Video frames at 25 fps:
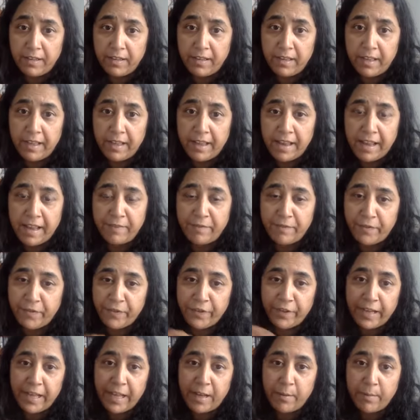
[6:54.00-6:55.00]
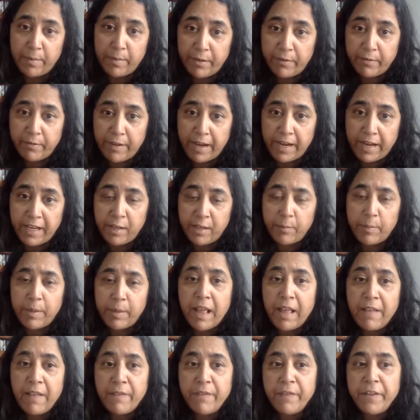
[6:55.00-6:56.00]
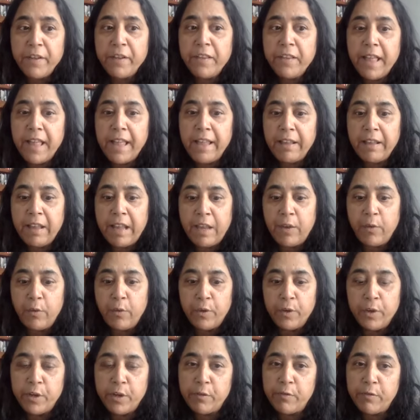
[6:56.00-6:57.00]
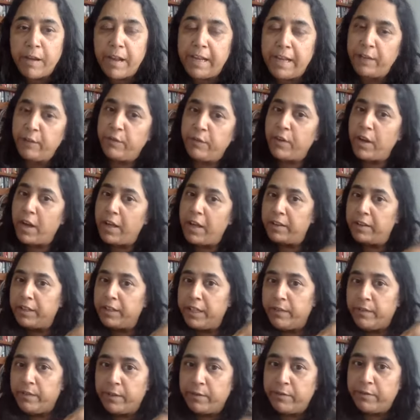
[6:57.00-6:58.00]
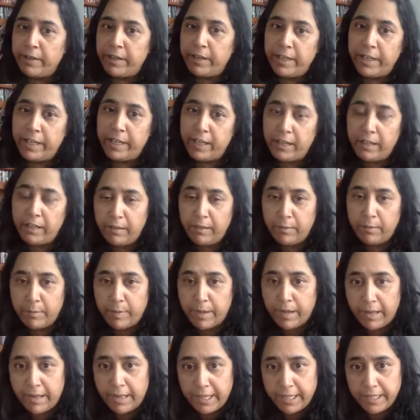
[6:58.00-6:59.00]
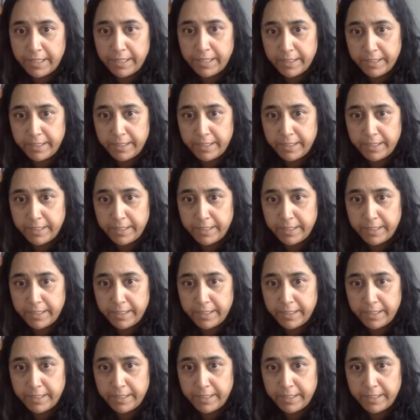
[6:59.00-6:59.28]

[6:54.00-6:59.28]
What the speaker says: and I forget about writing. But I feel like in order to write, you've got to leave your reading behind.